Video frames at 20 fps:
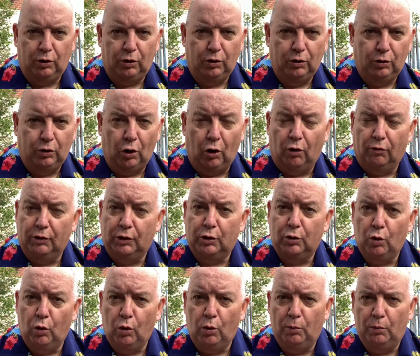you're at
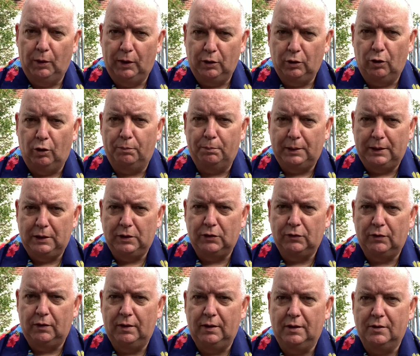home, where your
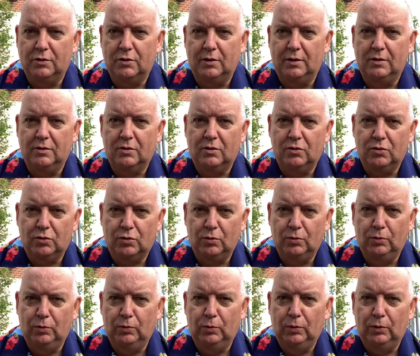peacefulness is.
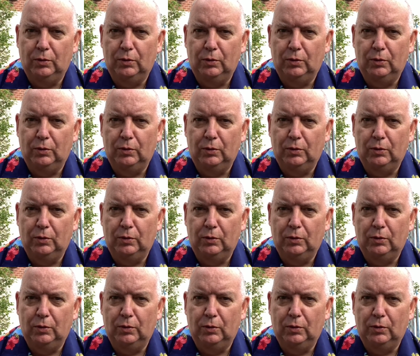So